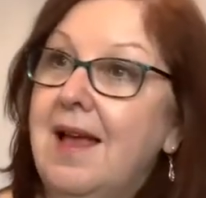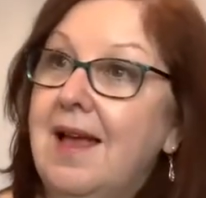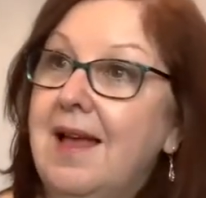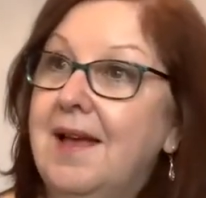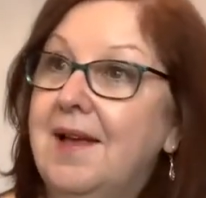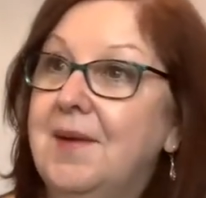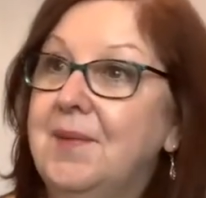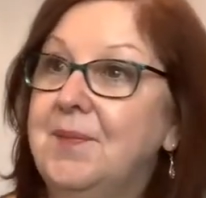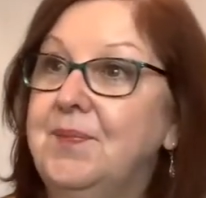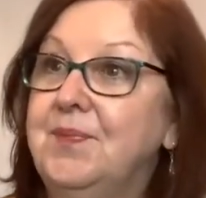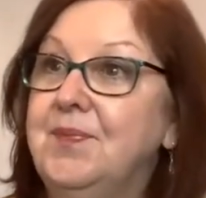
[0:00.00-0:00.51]

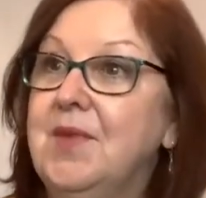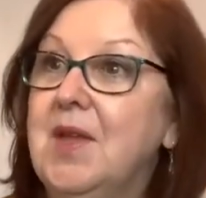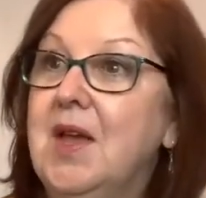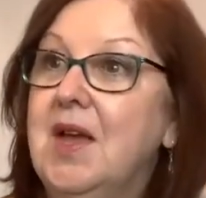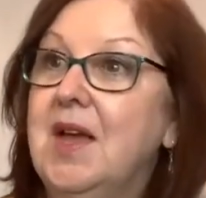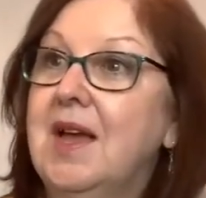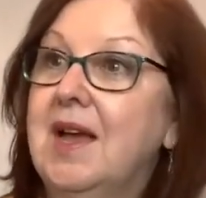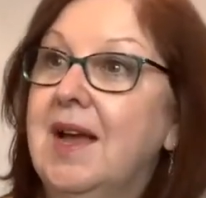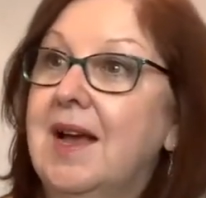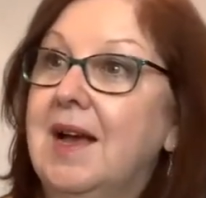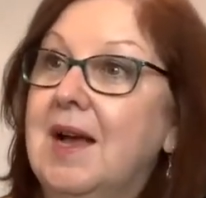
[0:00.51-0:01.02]

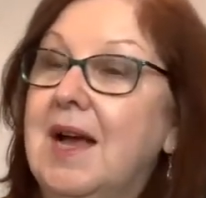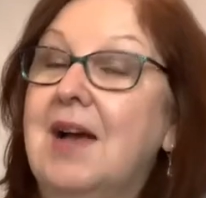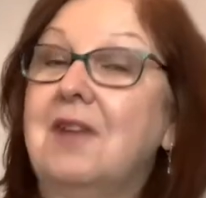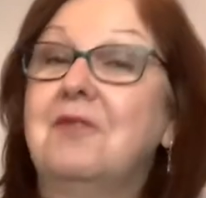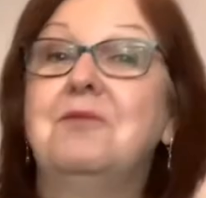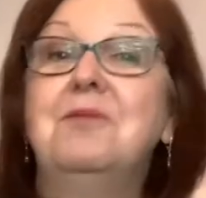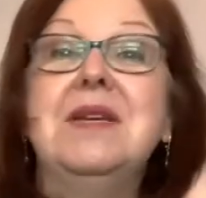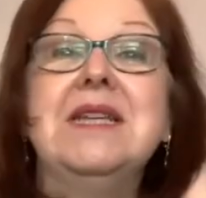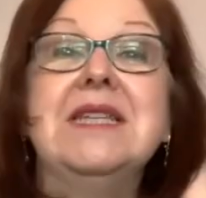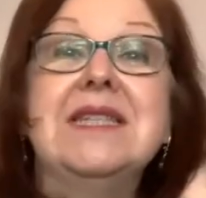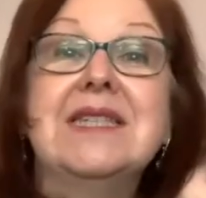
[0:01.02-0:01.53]

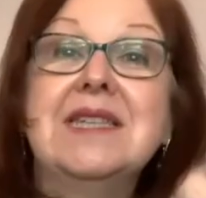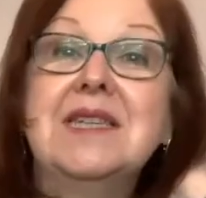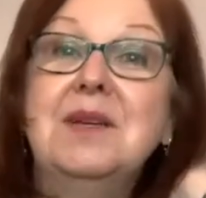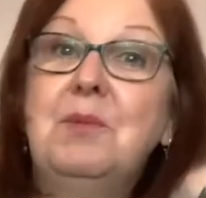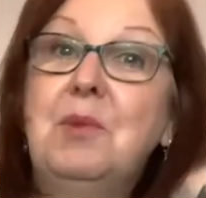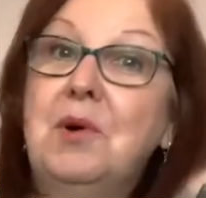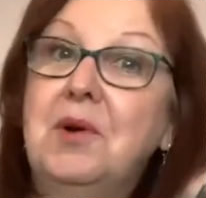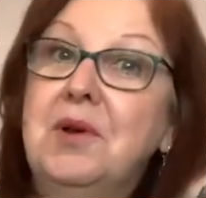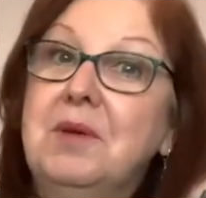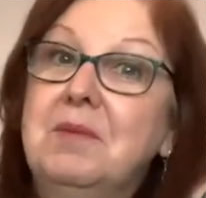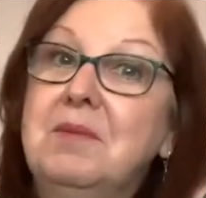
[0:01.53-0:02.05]
I've missed an
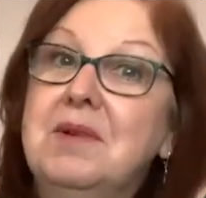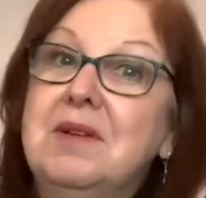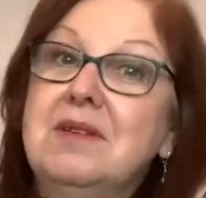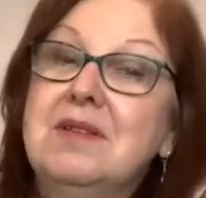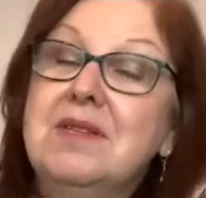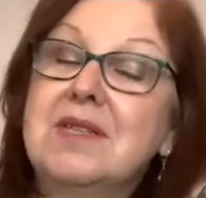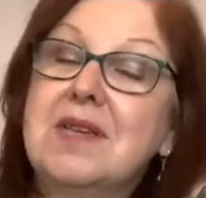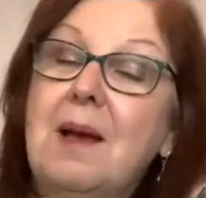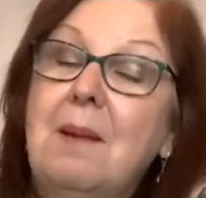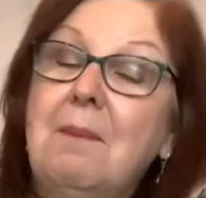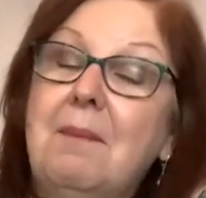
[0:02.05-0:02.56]

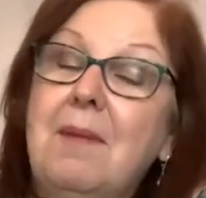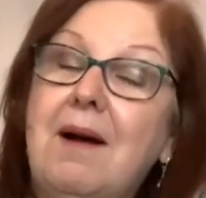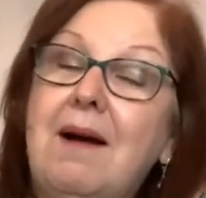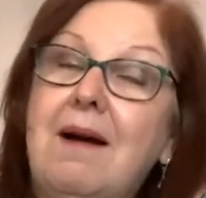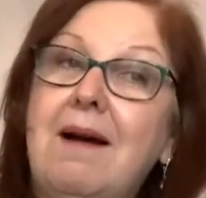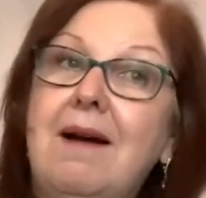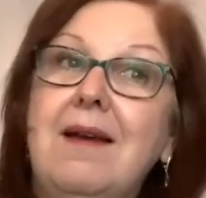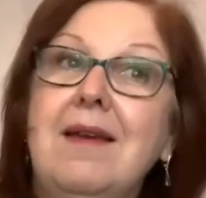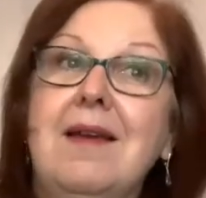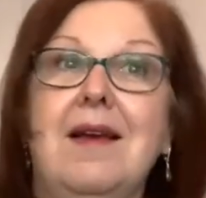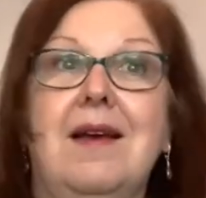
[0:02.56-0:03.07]
appointment.
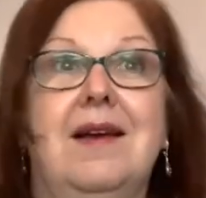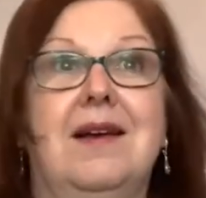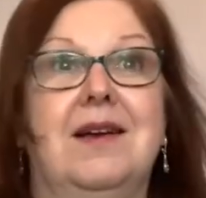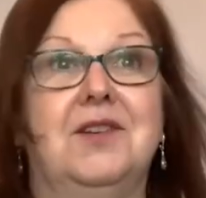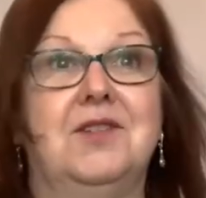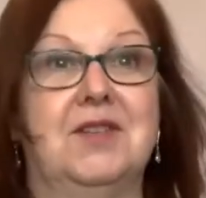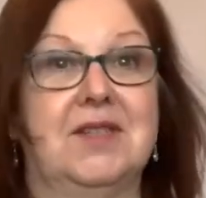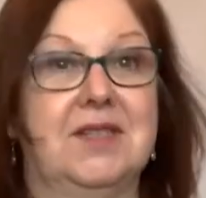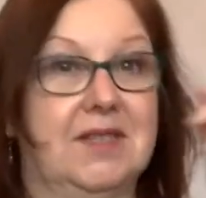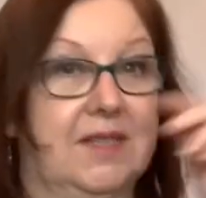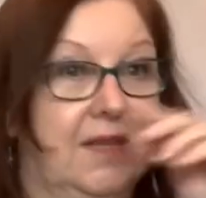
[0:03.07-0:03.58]
My
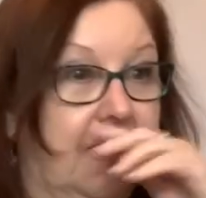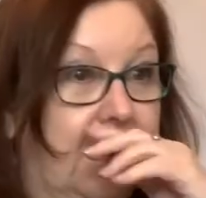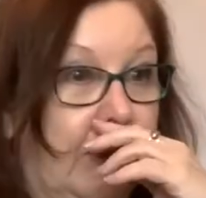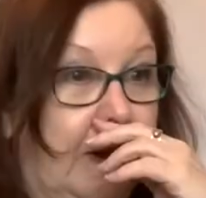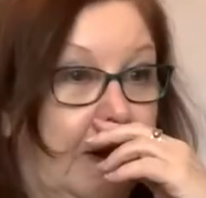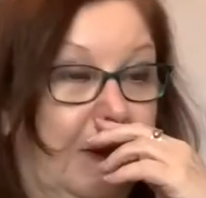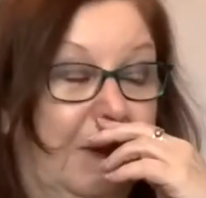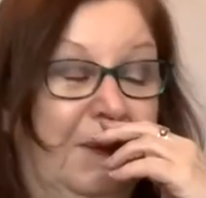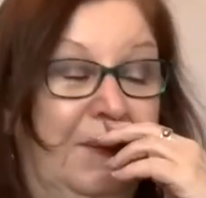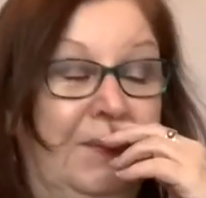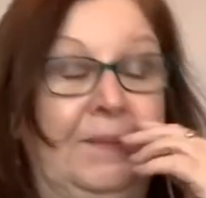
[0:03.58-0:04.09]

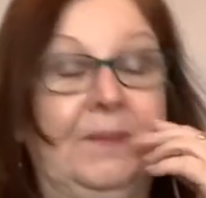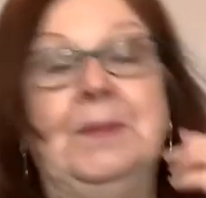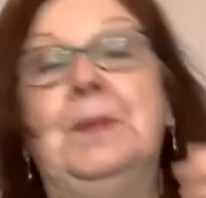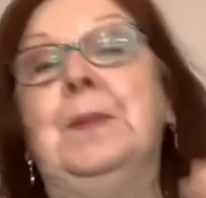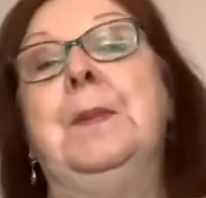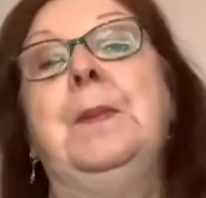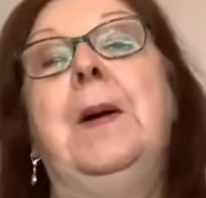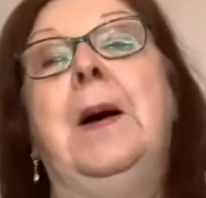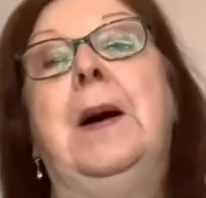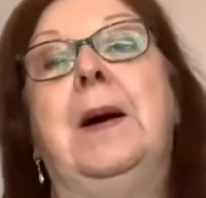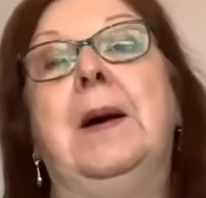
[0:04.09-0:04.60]
hairdresser
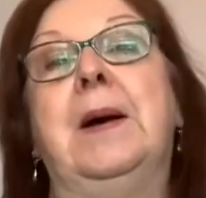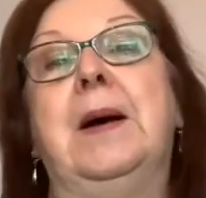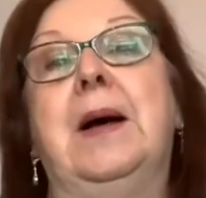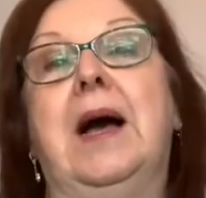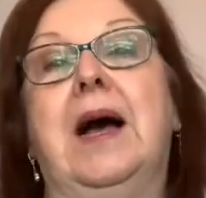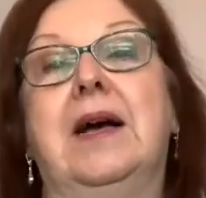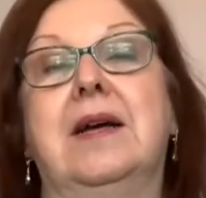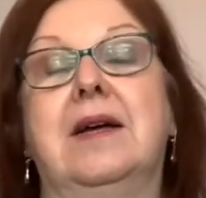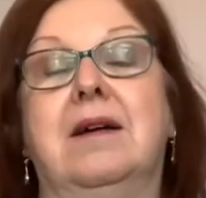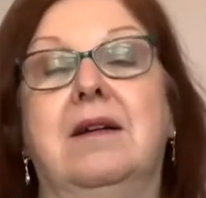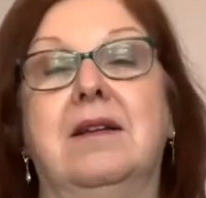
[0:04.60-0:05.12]

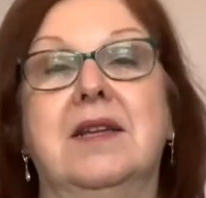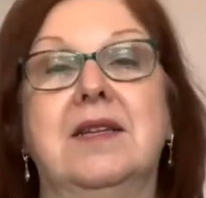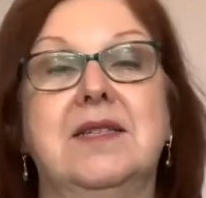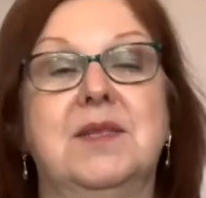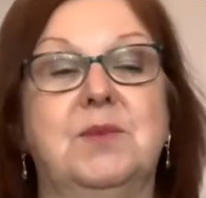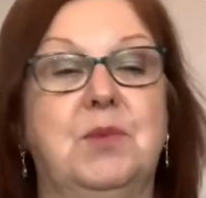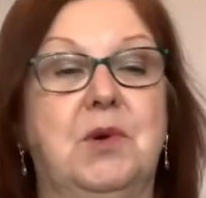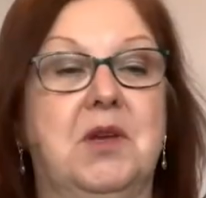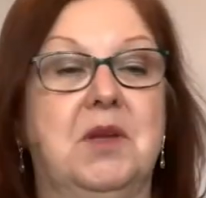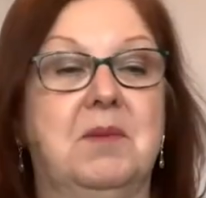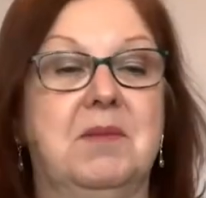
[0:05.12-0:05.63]
at our
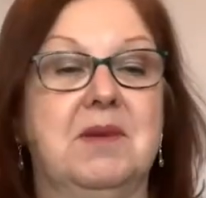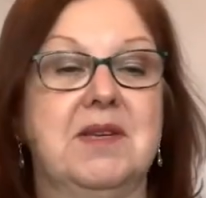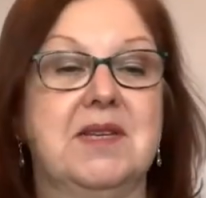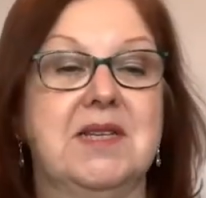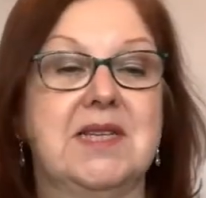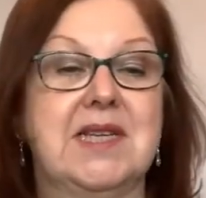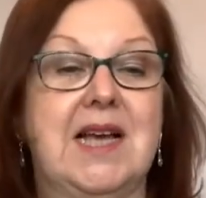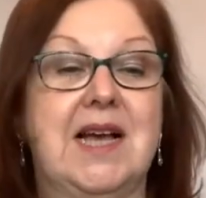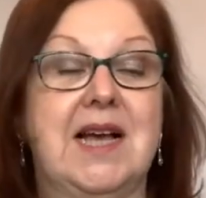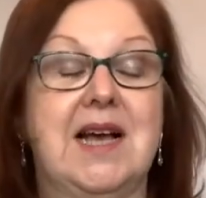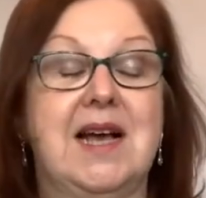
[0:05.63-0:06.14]
last
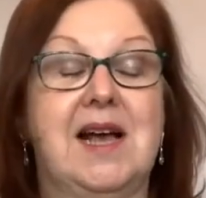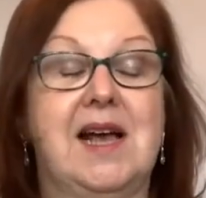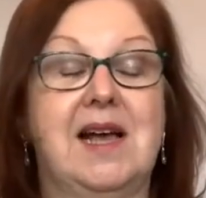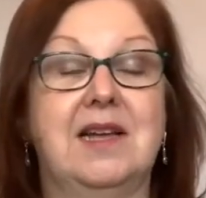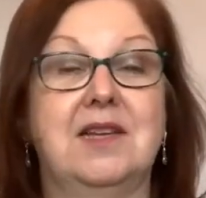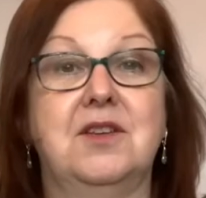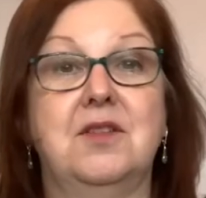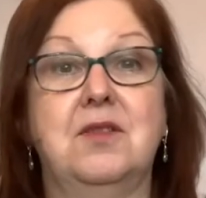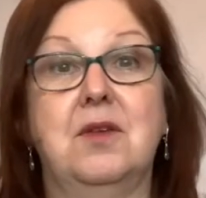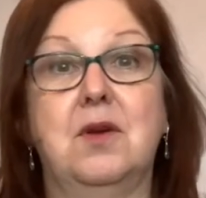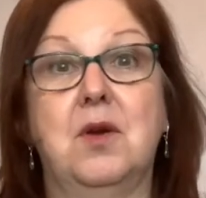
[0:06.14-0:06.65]
appointment
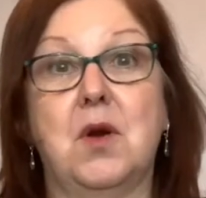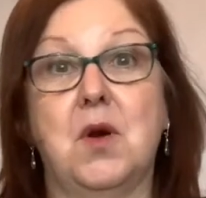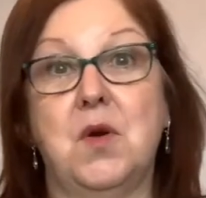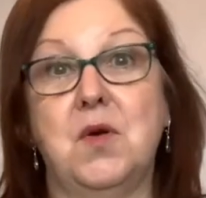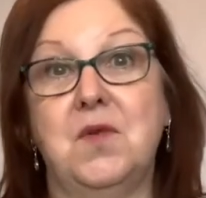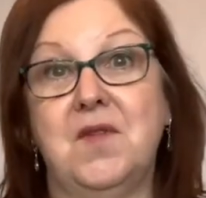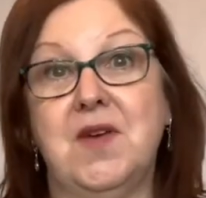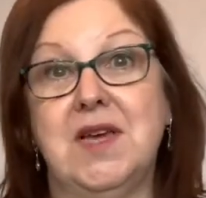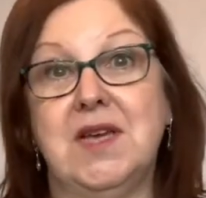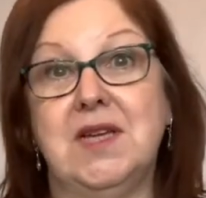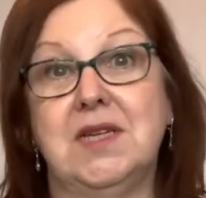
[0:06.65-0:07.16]
had the
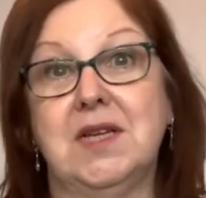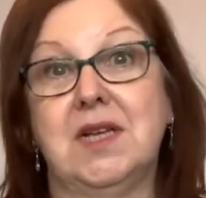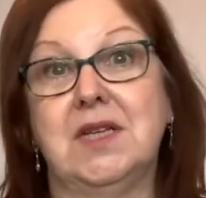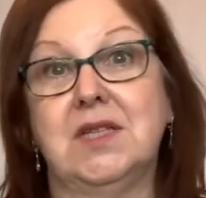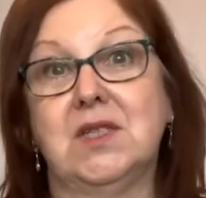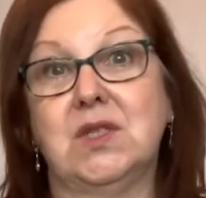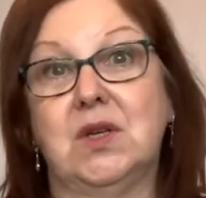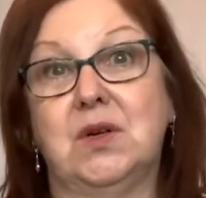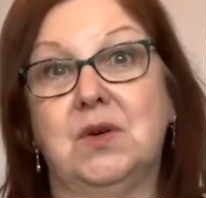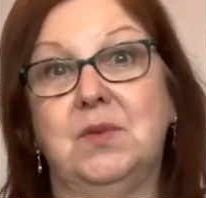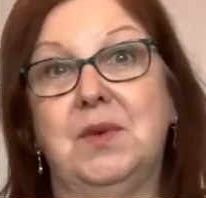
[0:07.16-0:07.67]
COVID,
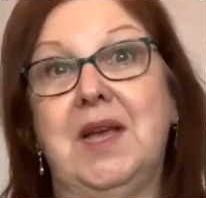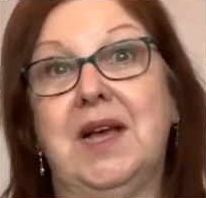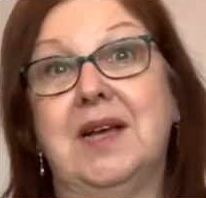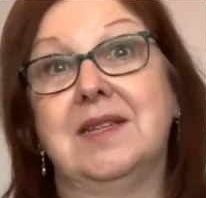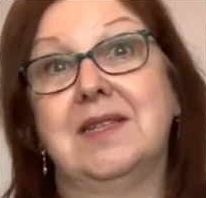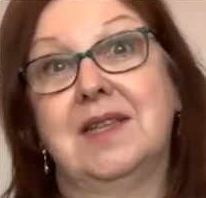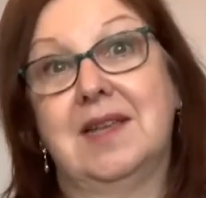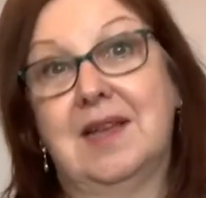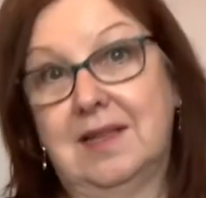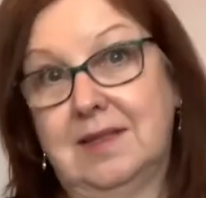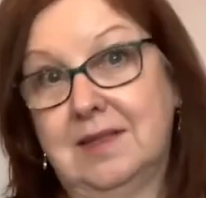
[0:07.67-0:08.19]
so we
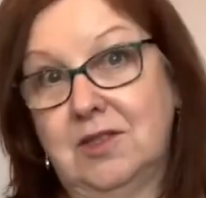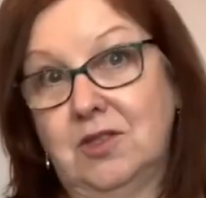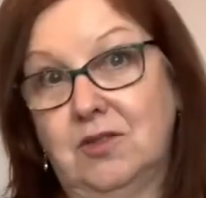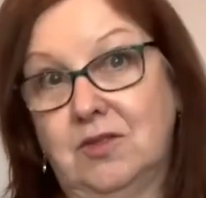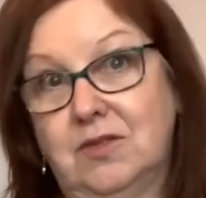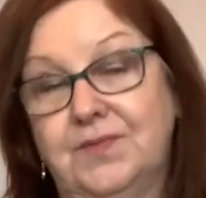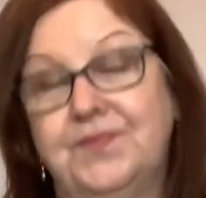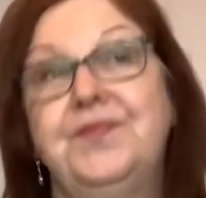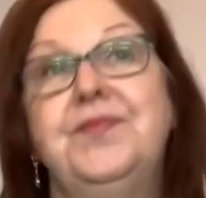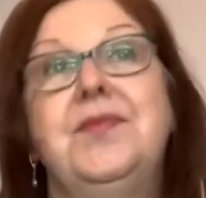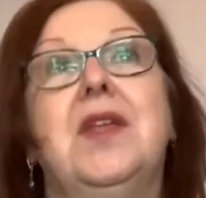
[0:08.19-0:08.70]
had to
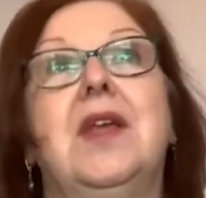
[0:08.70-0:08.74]
cancel.